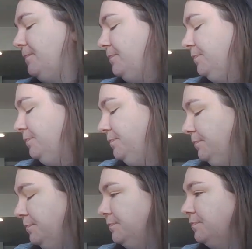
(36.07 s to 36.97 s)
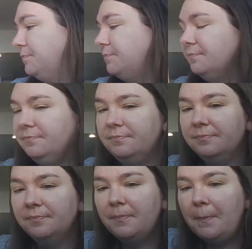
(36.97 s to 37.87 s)

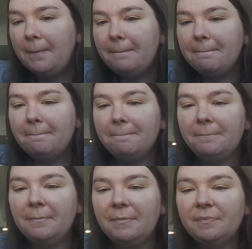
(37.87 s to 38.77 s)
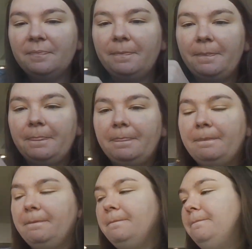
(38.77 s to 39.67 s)

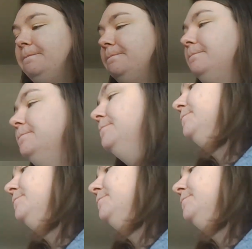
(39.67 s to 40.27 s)
Nobody speaks.